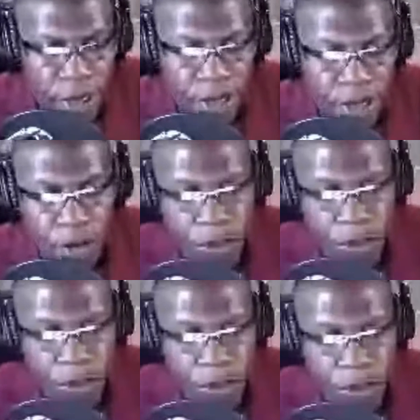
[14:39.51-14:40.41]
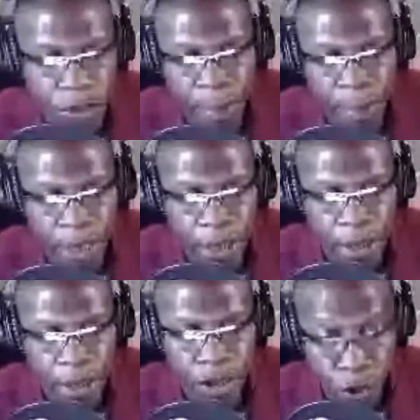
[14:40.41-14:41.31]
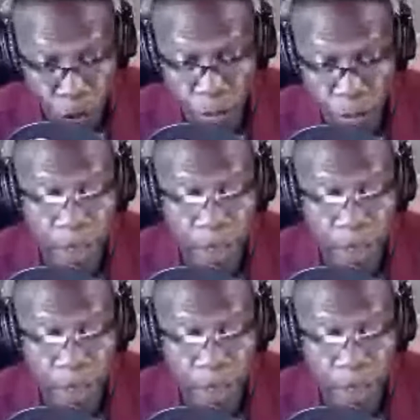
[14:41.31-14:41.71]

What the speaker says: socioeconomic doom.